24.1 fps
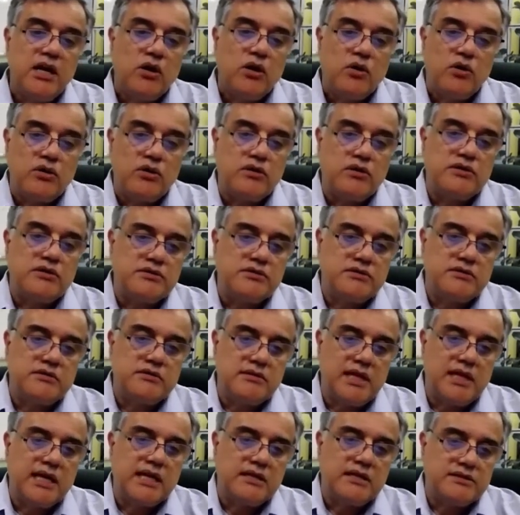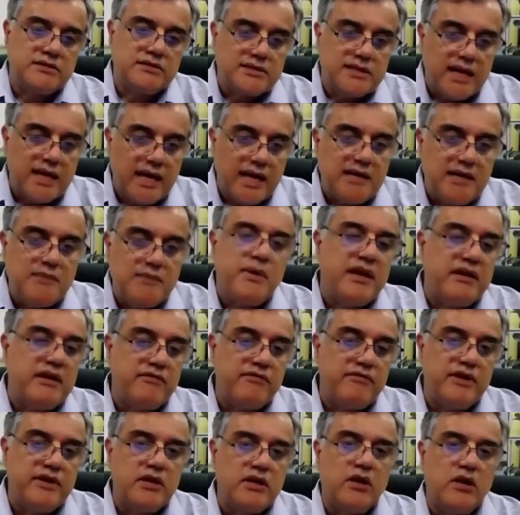or like a side
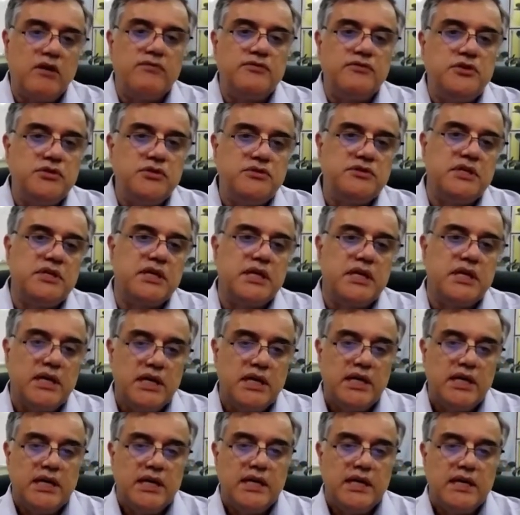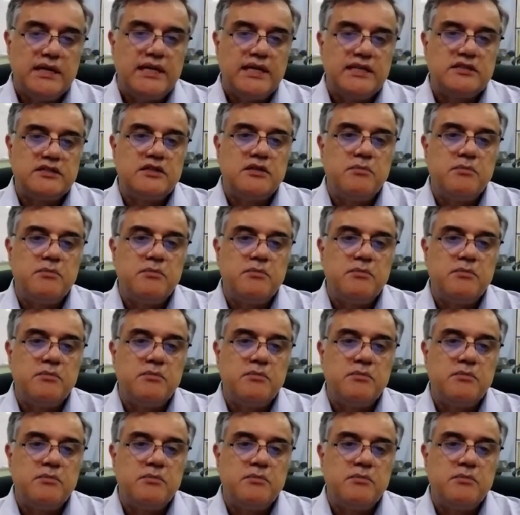benefit of using this.